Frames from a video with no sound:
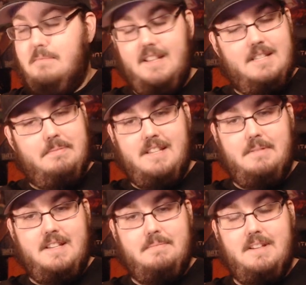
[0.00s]
Please,
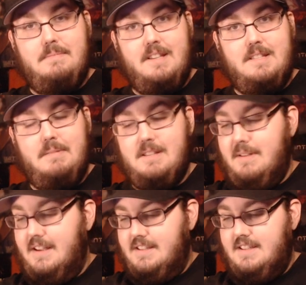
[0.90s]
please, please, please, please, please,
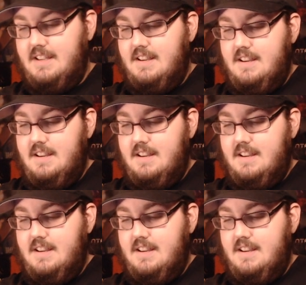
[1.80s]
please.